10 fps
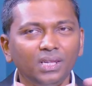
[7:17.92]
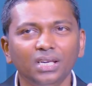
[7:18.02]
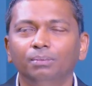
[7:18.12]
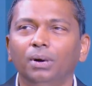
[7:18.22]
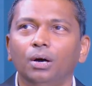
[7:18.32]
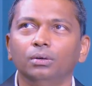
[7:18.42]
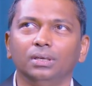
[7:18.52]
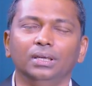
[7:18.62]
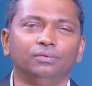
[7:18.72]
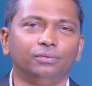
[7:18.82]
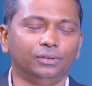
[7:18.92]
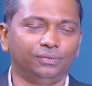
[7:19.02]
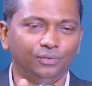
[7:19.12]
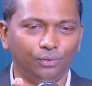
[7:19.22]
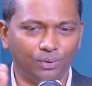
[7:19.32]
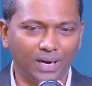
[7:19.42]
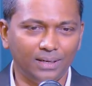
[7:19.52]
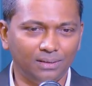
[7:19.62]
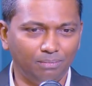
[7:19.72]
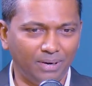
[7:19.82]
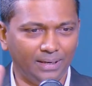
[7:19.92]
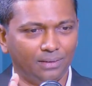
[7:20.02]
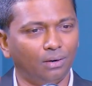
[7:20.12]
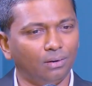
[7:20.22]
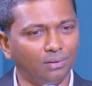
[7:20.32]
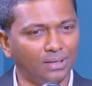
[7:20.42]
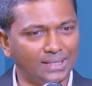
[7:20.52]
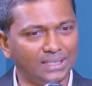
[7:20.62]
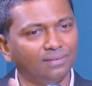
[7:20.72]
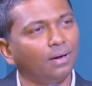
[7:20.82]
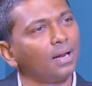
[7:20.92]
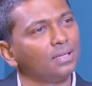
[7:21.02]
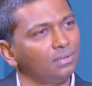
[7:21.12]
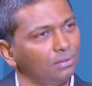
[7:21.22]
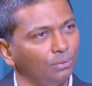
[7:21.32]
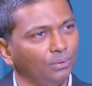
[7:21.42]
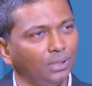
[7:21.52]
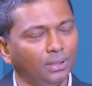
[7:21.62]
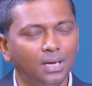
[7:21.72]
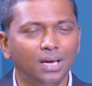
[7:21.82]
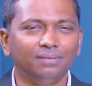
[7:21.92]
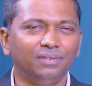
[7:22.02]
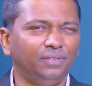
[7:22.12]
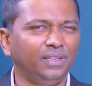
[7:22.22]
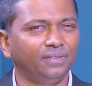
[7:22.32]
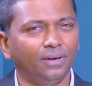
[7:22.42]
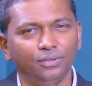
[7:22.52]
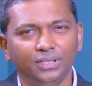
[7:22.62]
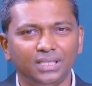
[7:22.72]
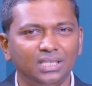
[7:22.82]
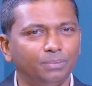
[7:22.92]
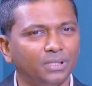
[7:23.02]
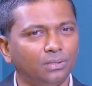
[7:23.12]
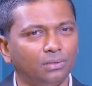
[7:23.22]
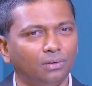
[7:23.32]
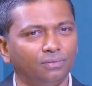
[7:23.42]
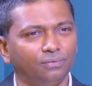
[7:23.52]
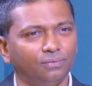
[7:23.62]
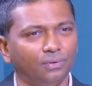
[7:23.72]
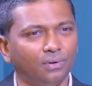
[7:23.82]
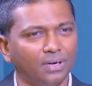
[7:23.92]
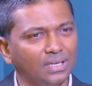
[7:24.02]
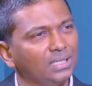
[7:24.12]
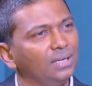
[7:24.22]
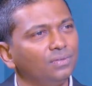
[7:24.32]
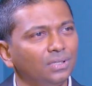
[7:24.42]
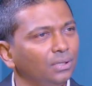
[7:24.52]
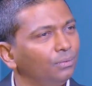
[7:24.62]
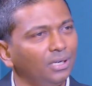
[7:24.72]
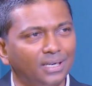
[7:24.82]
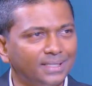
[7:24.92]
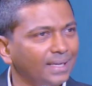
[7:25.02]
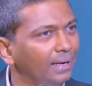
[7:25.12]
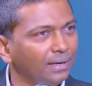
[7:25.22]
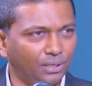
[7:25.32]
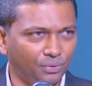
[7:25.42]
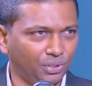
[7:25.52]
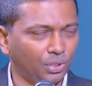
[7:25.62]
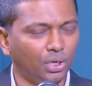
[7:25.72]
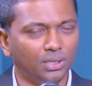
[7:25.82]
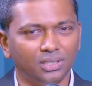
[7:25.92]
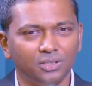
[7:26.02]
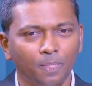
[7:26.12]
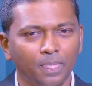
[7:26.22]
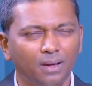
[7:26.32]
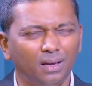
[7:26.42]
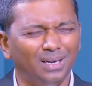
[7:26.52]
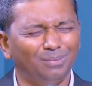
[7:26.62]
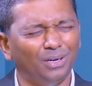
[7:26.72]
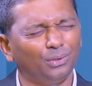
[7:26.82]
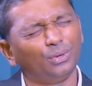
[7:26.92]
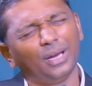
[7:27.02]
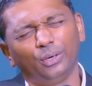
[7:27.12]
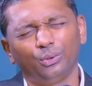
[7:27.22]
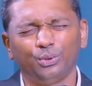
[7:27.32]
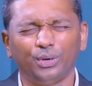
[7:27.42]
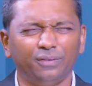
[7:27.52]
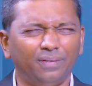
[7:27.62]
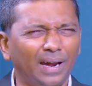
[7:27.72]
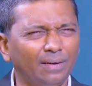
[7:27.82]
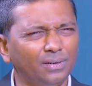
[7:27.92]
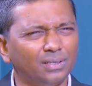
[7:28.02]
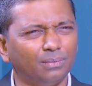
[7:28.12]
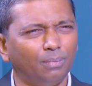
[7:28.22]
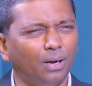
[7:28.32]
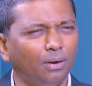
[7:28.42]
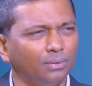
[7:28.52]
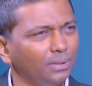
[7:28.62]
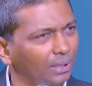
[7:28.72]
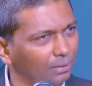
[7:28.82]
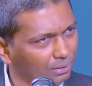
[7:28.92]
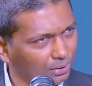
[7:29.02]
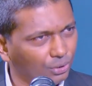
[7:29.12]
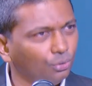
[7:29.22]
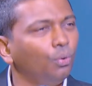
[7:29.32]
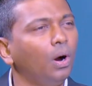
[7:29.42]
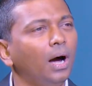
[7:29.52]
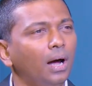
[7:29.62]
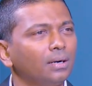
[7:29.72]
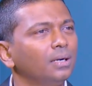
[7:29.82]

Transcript: About, if you look at the breakdown of the reserve currency of the world, 55 to 60% of reserves in the world is held in US dollars. About 20 to 25 is about in UR.